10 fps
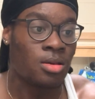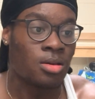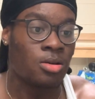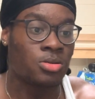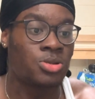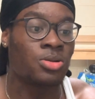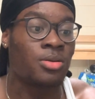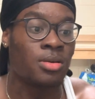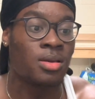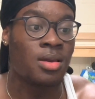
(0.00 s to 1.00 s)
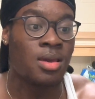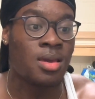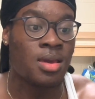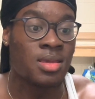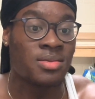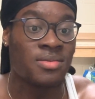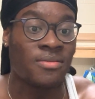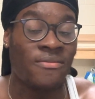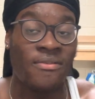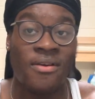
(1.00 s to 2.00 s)
Culture is
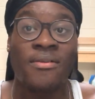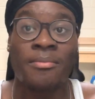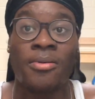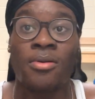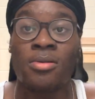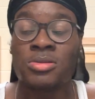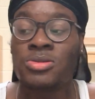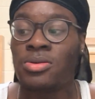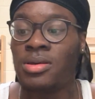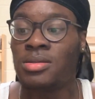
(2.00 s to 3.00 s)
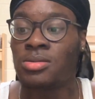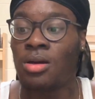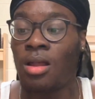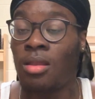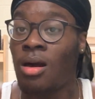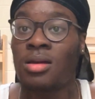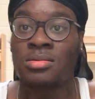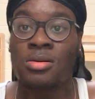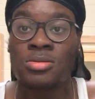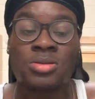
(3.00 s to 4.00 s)
very, very important. Culture is a
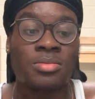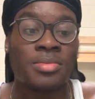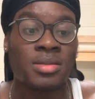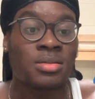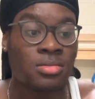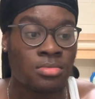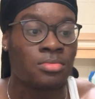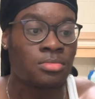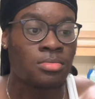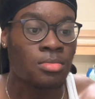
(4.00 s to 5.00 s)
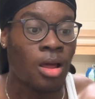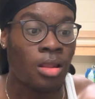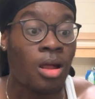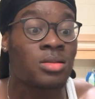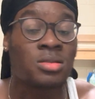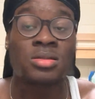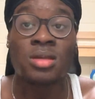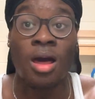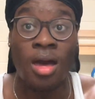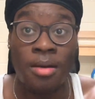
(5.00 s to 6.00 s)
lot. Culture means a lot,
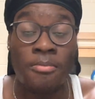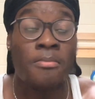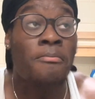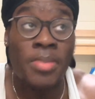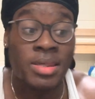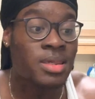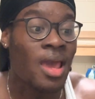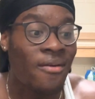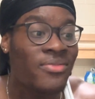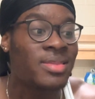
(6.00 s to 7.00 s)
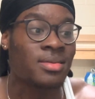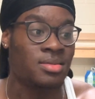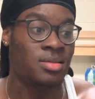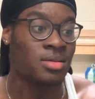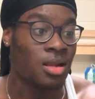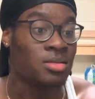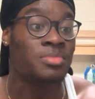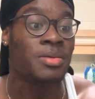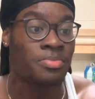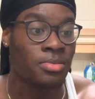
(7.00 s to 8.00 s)
basically everything to a lot of
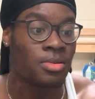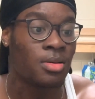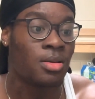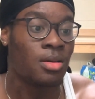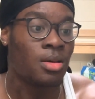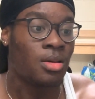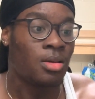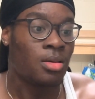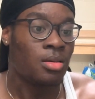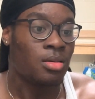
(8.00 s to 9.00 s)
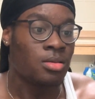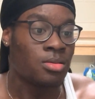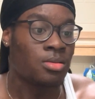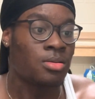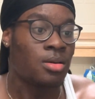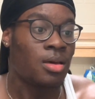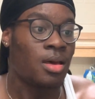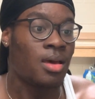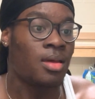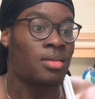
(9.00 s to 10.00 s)
people, you know.
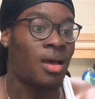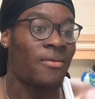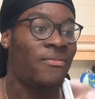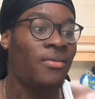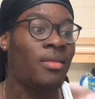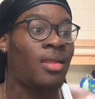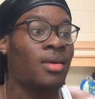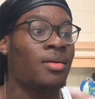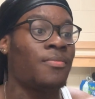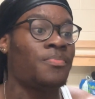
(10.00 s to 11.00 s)
And I feel like